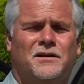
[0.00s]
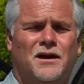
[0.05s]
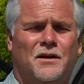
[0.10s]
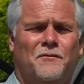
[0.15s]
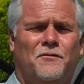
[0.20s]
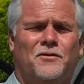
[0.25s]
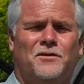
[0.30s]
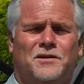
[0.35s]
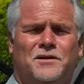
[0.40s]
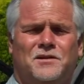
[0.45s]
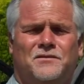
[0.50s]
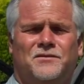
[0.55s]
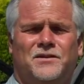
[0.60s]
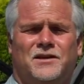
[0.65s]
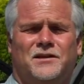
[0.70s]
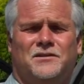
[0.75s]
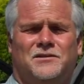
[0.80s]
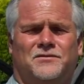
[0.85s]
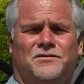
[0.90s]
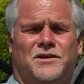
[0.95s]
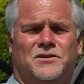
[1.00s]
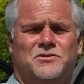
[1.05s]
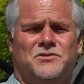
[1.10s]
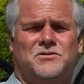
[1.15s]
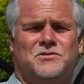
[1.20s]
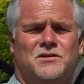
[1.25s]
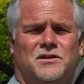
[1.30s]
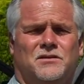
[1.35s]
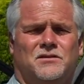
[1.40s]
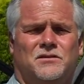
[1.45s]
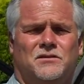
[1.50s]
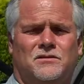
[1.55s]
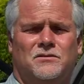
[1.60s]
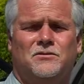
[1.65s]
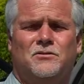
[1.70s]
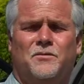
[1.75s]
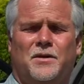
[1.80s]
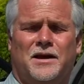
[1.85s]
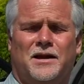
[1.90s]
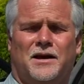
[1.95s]
comfort and convenience features that
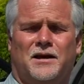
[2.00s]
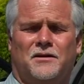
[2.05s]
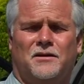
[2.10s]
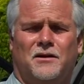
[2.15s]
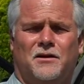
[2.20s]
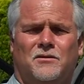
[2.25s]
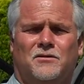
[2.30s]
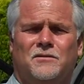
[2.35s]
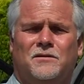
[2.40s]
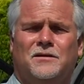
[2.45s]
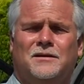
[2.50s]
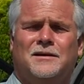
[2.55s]
you may not know.